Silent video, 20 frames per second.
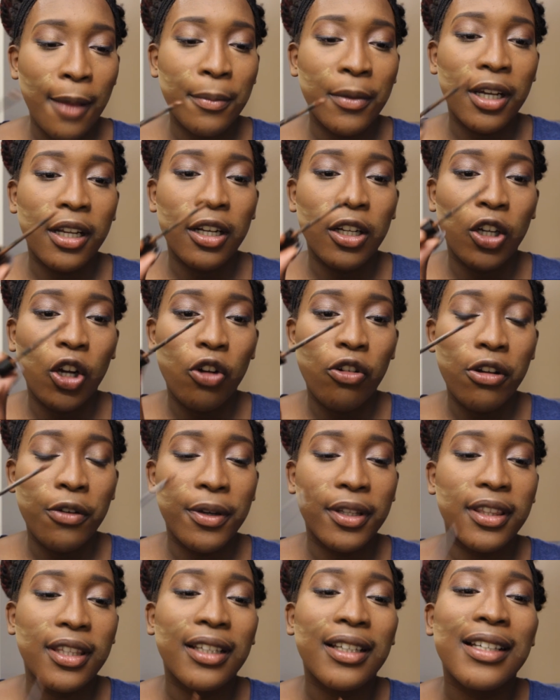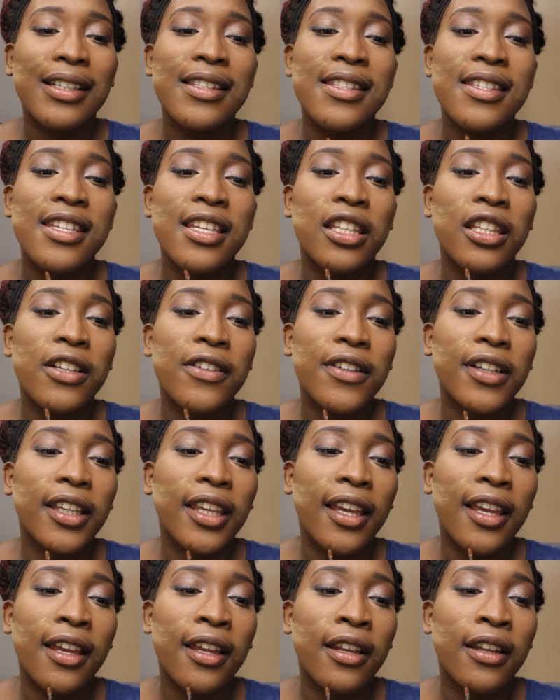I'm gonna go in with the concealer
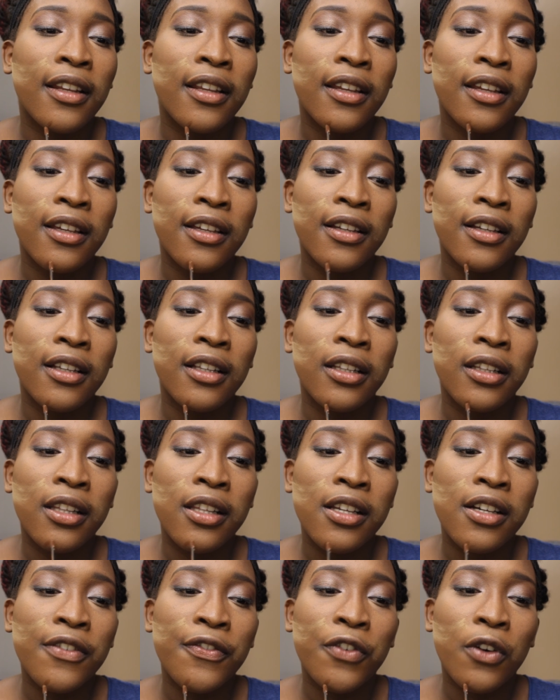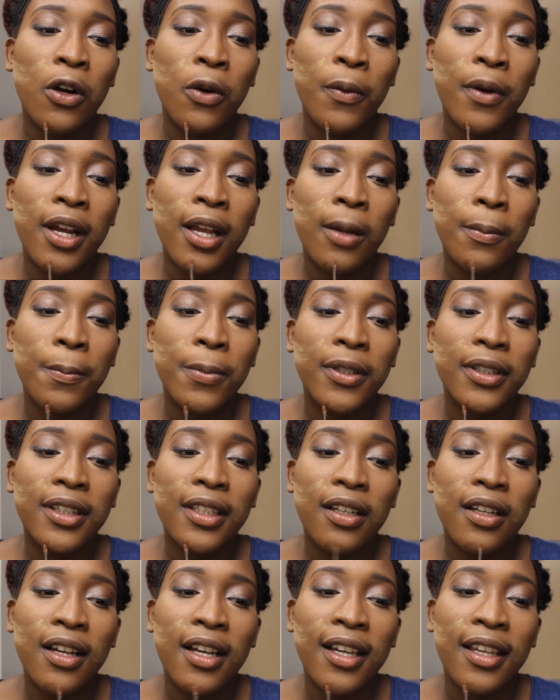again. Look for where I put the
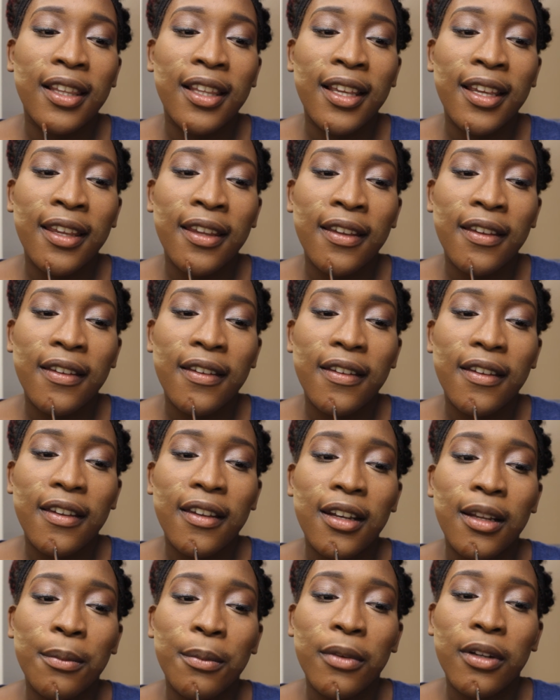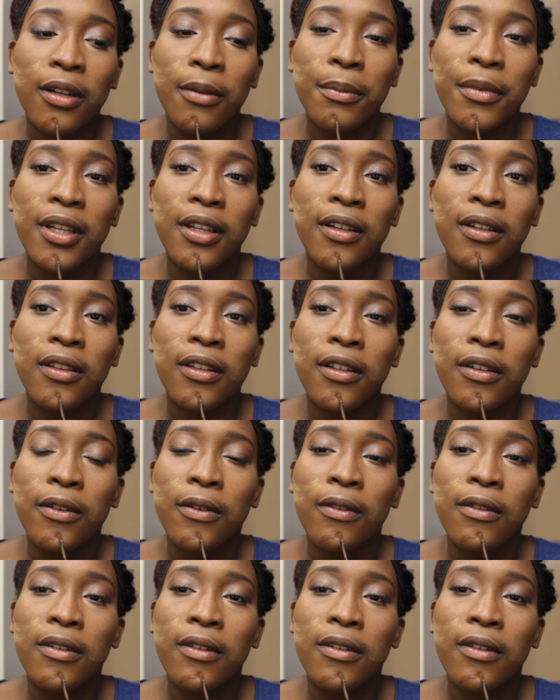highlight, and I'm gonna make a little